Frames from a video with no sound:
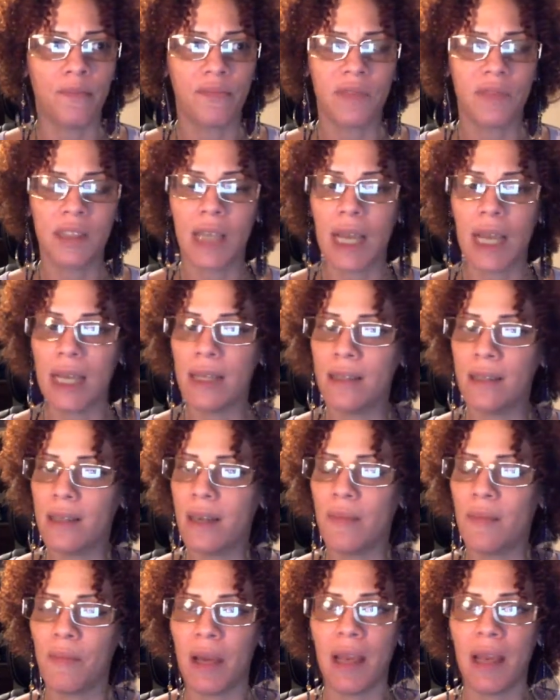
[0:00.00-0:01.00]
tightened
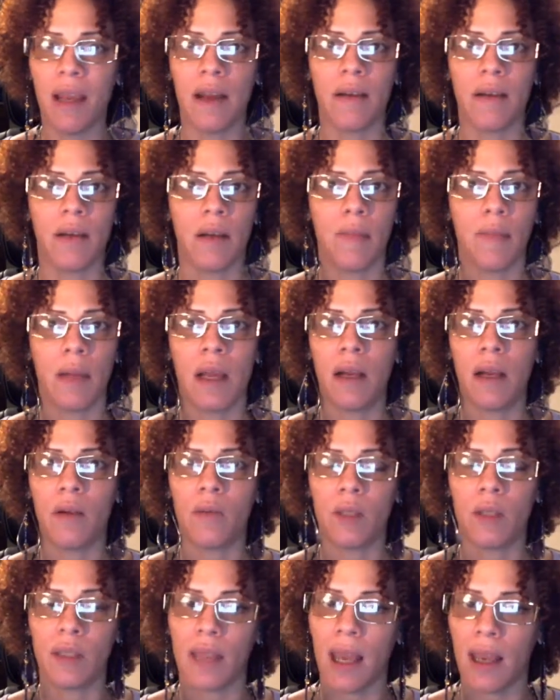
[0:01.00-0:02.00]
up my hair, and my hair
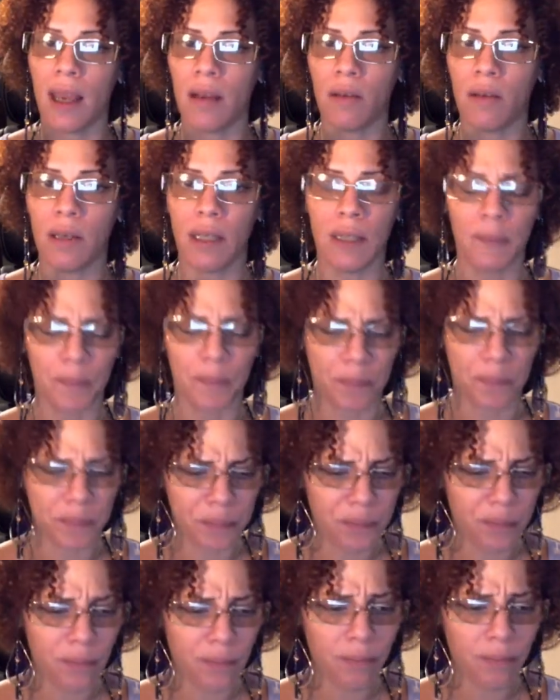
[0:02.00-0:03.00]
was tangly
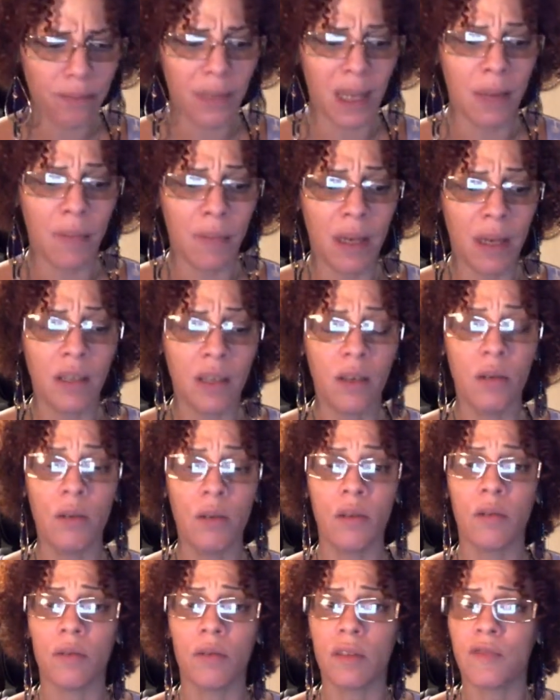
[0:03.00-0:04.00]
and my
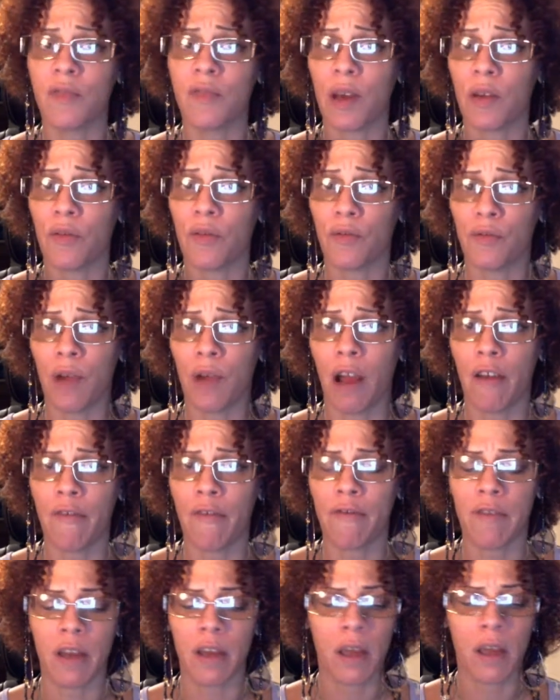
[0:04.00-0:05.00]
cuticles felt
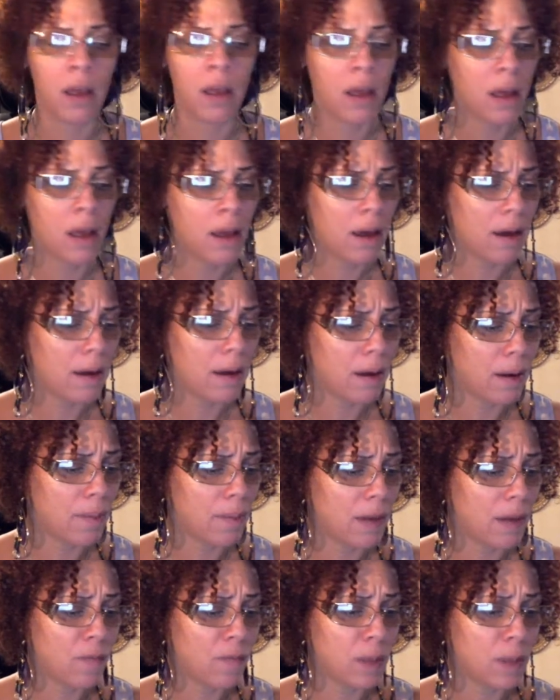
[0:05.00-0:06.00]
rough.
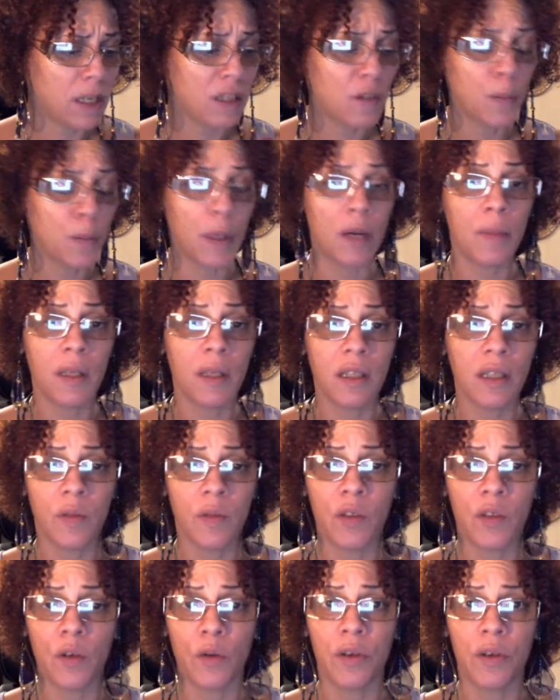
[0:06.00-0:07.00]
I've been experimenting
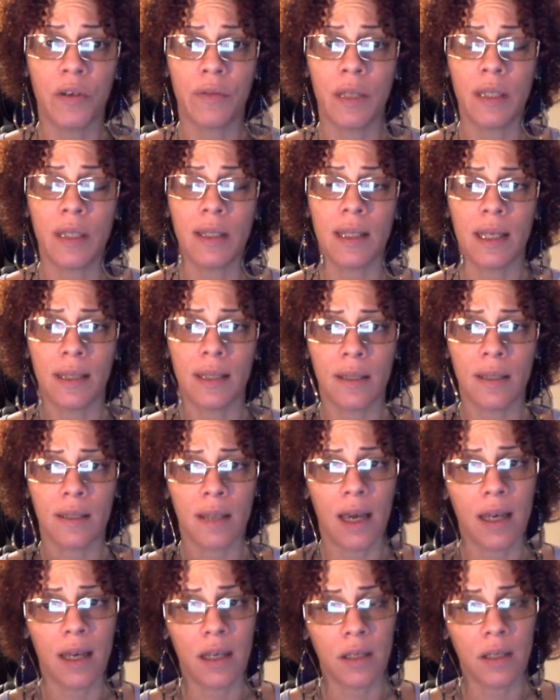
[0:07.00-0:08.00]
with oil rinsing. I've
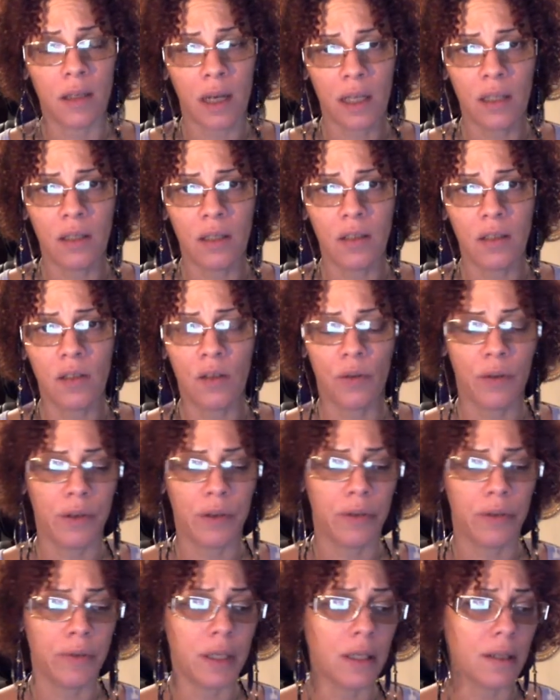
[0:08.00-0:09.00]
decided not to do the
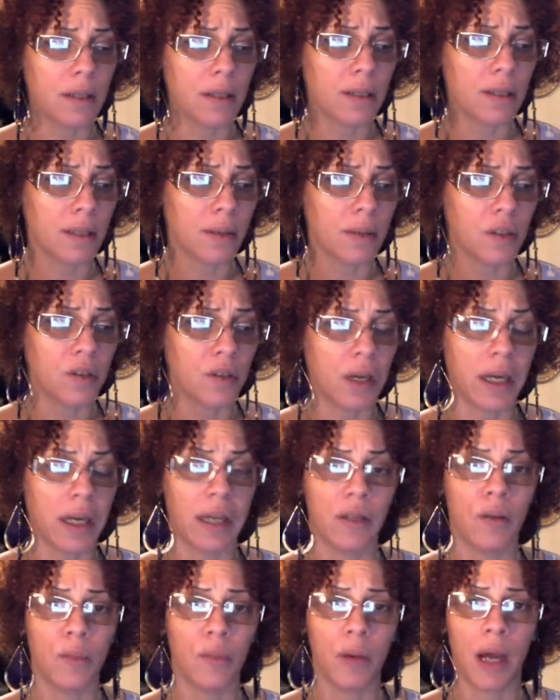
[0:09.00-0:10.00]
oil rinse since I was trying
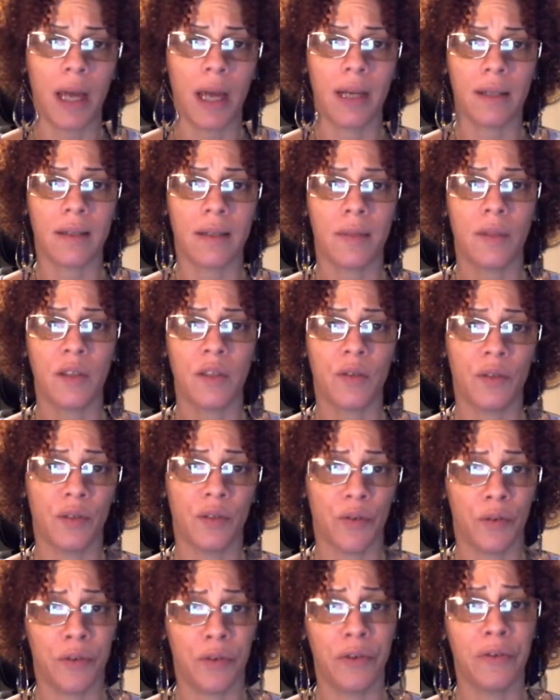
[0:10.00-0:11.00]
new products. I've been doing
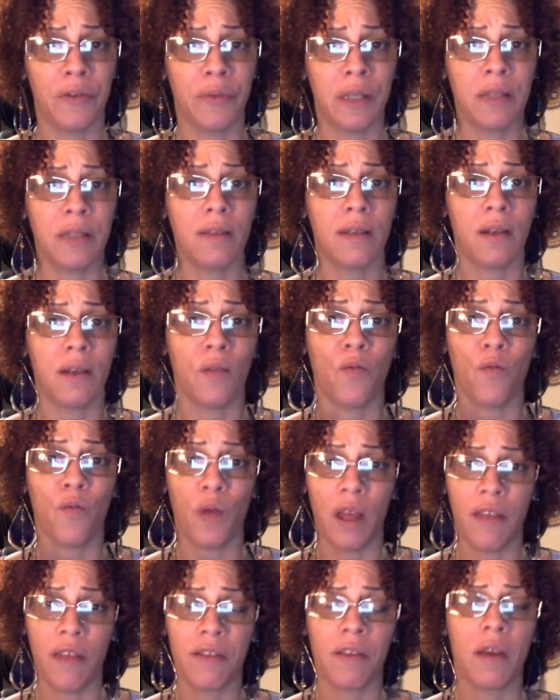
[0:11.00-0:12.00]
oil rinsing
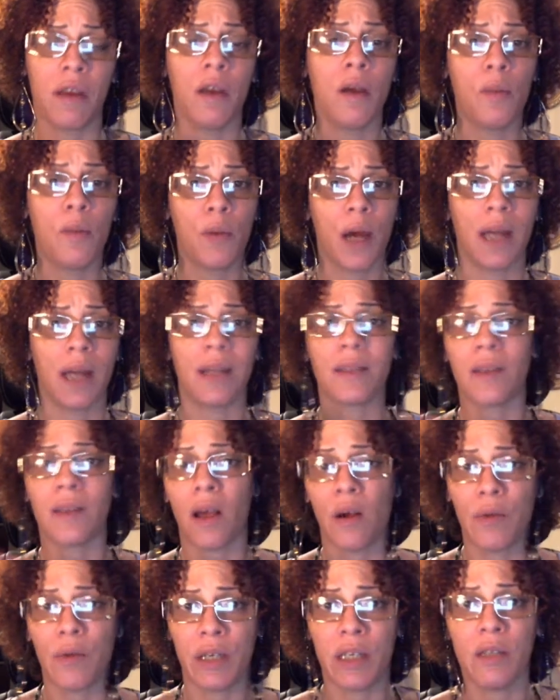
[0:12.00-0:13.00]
with products I
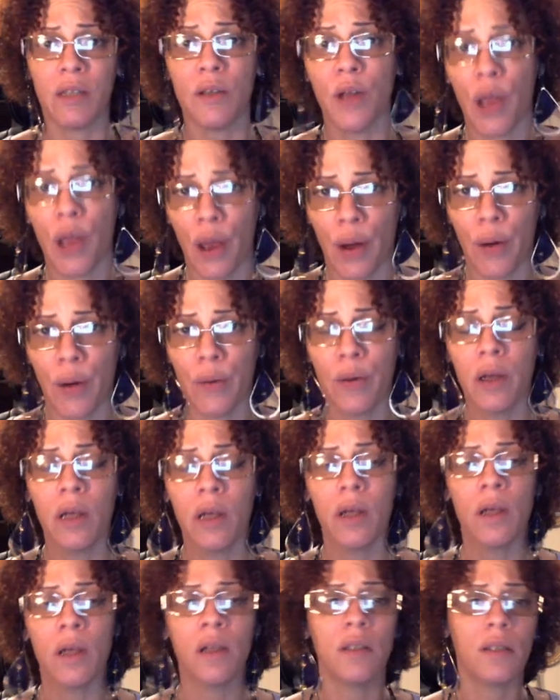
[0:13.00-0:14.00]
already know
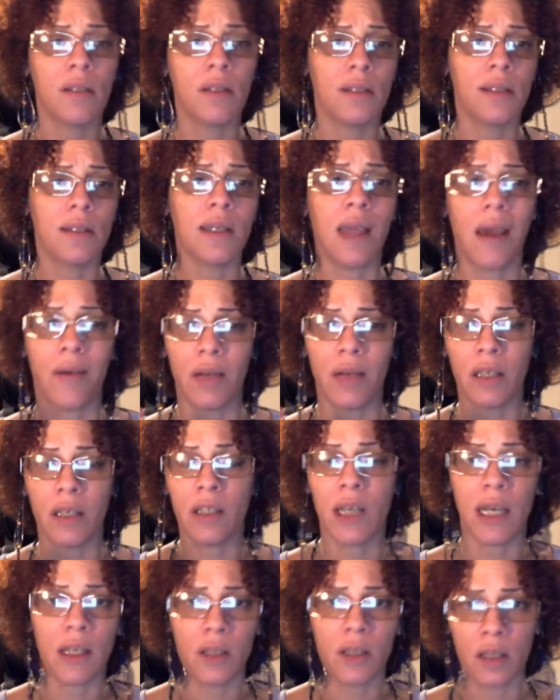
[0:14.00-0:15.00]
to see how it
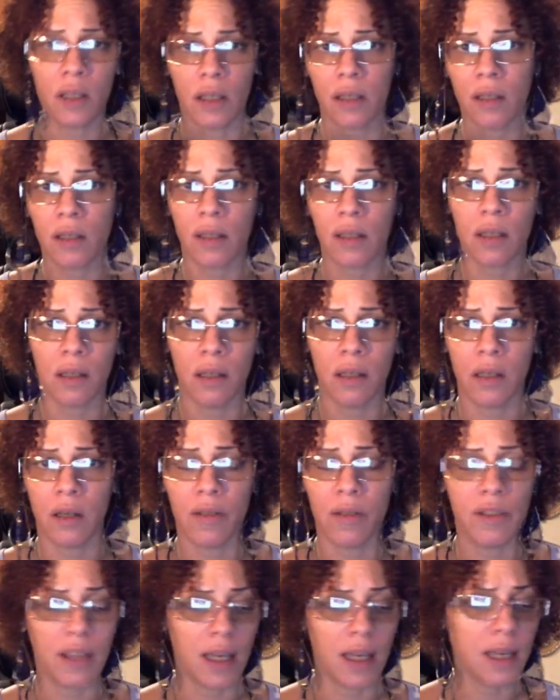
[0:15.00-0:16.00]
changes, you know,
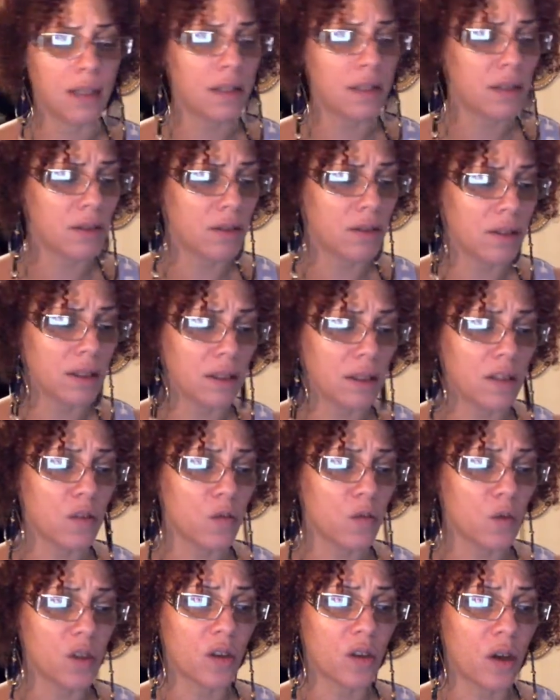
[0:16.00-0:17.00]
things. So since this
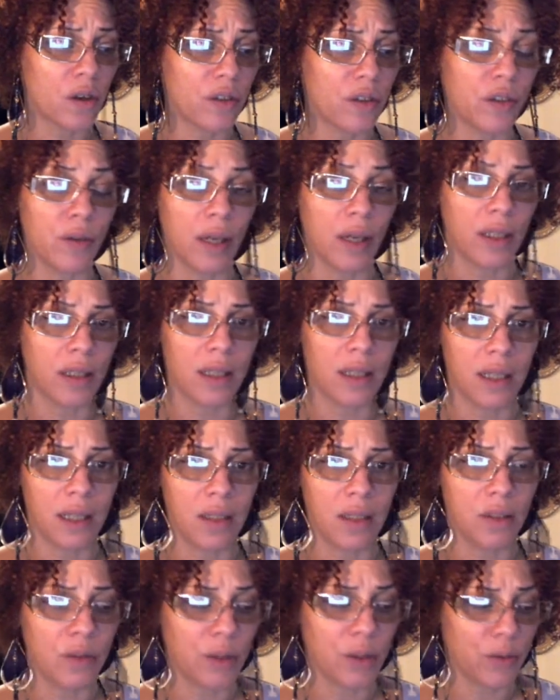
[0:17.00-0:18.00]
was all new, I did not
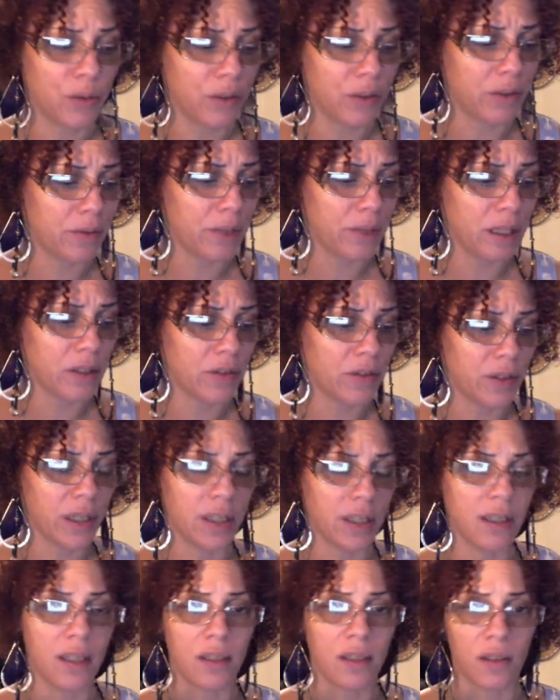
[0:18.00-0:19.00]
do an oil rinse or
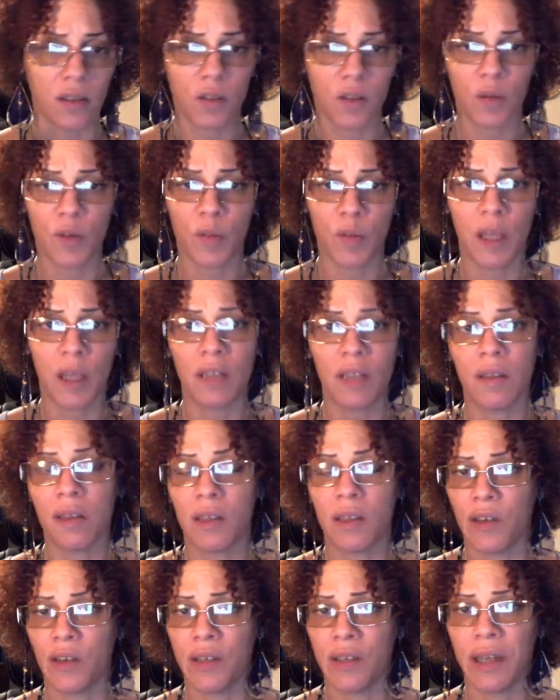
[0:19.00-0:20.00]
anything. So this was basically
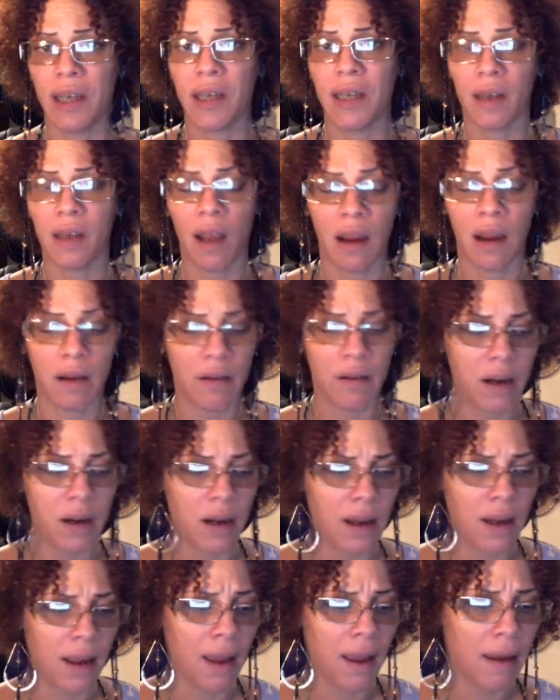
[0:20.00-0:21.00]
on naked hair.
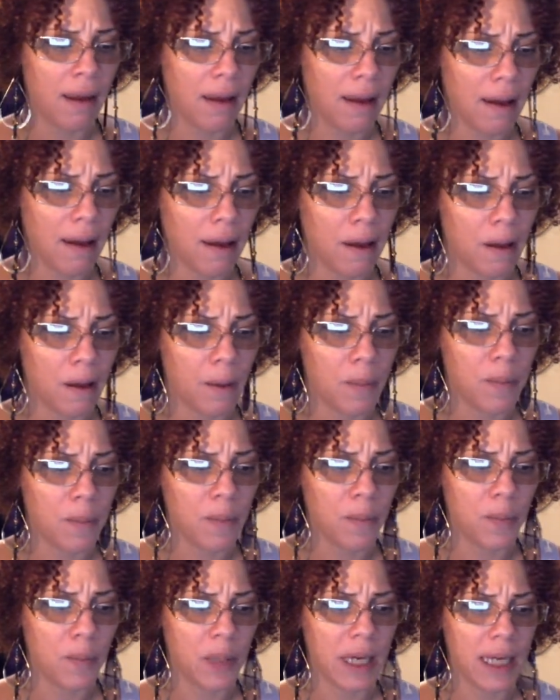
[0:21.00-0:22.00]

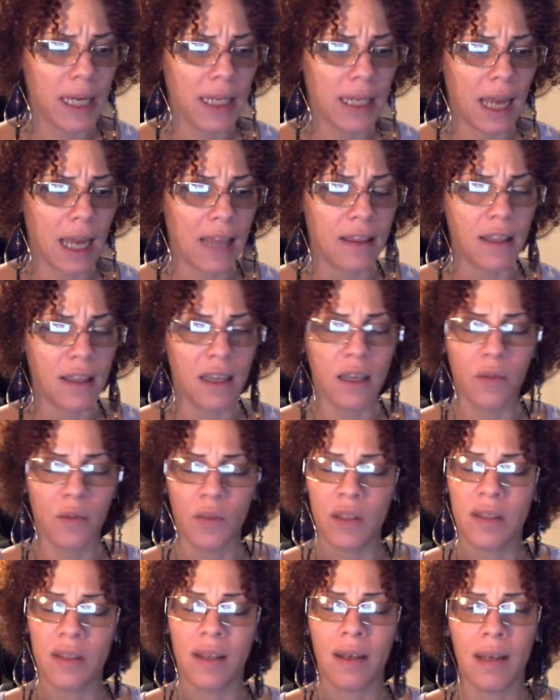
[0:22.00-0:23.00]
But I think it
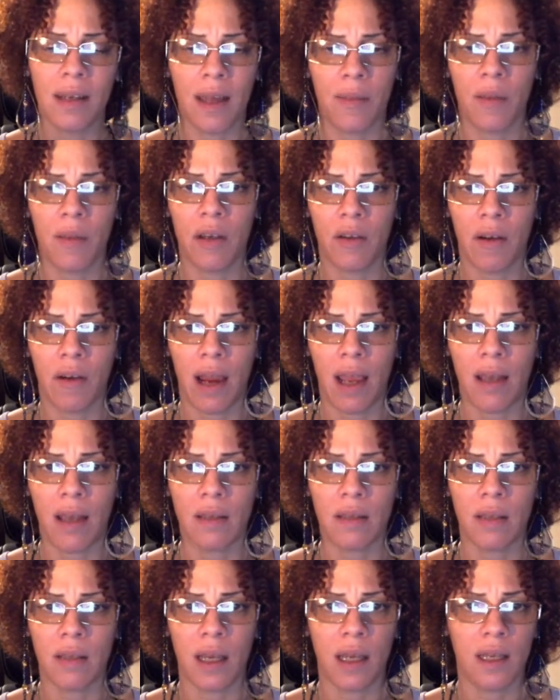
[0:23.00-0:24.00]
was the
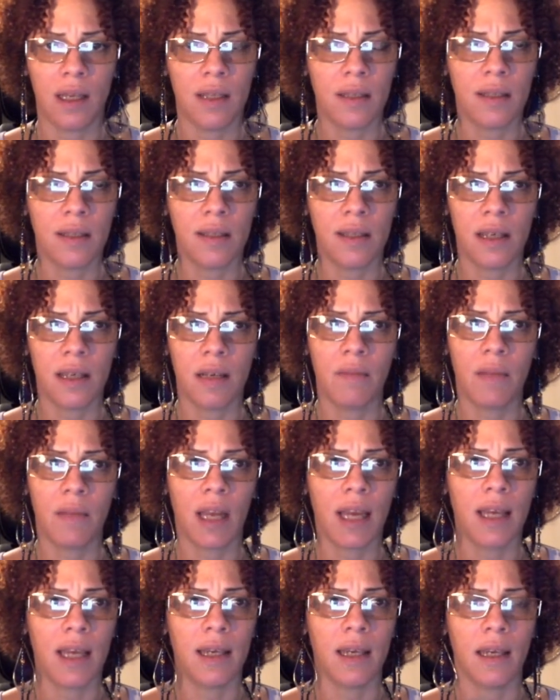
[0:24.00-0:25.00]
lemongrass, and it seemed
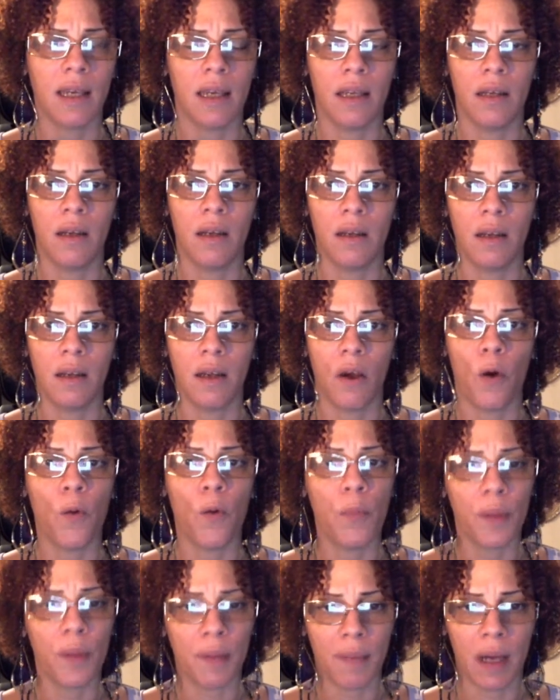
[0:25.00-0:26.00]
like it
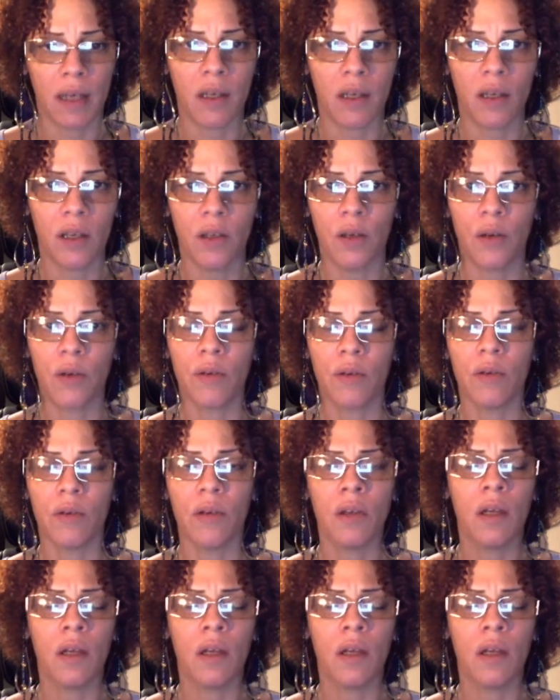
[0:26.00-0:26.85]
opened my cuticle.